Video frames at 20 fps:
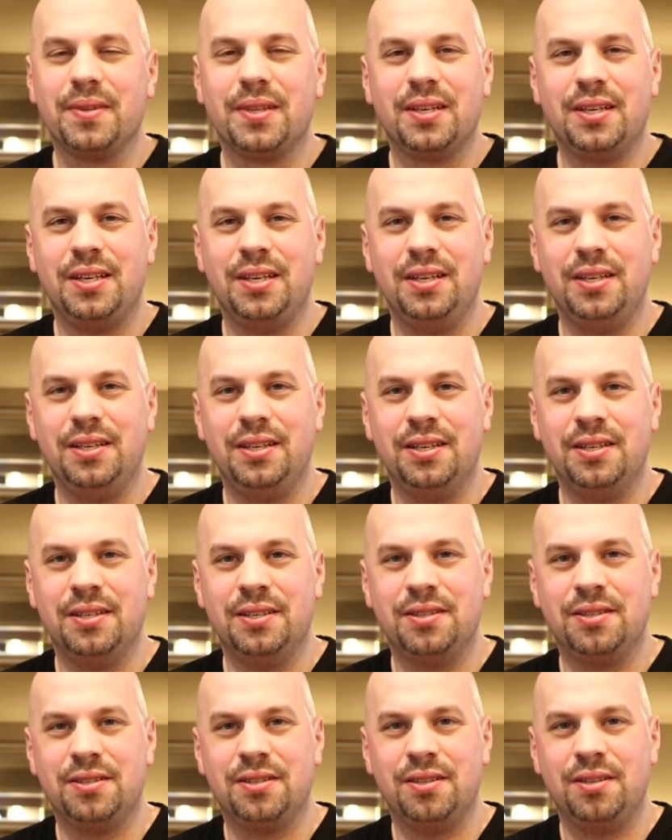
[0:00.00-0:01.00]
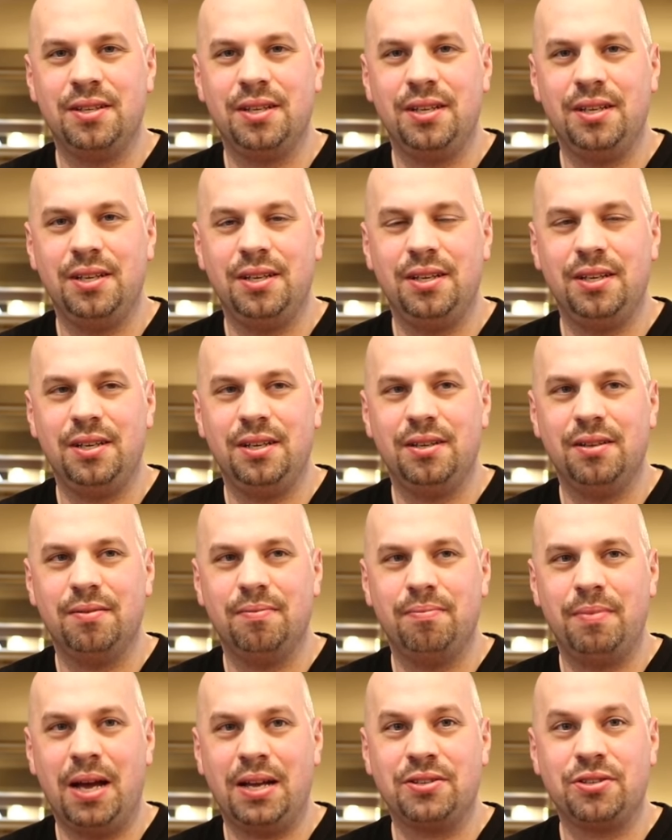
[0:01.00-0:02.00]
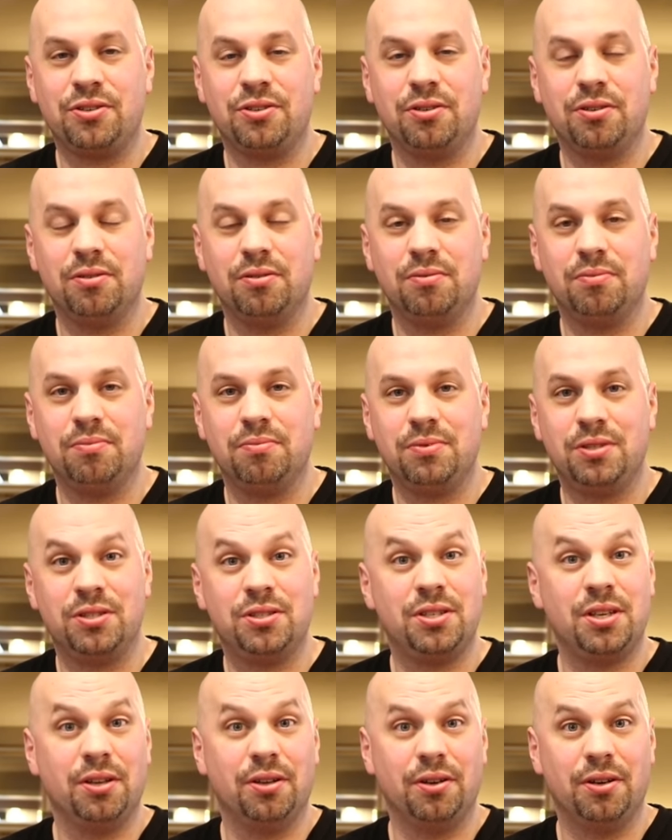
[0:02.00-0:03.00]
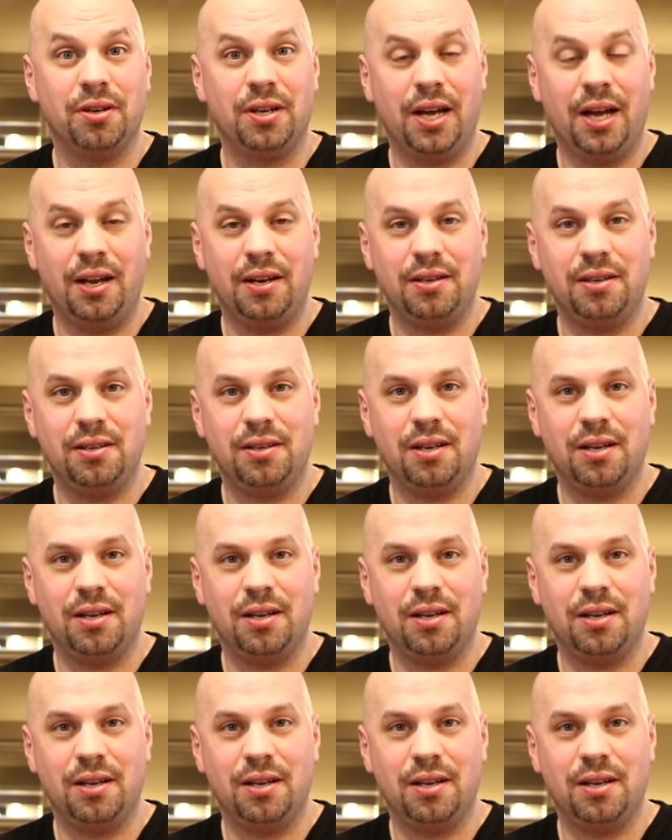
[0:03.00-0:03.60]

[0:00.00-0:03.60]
He is the master distiller at,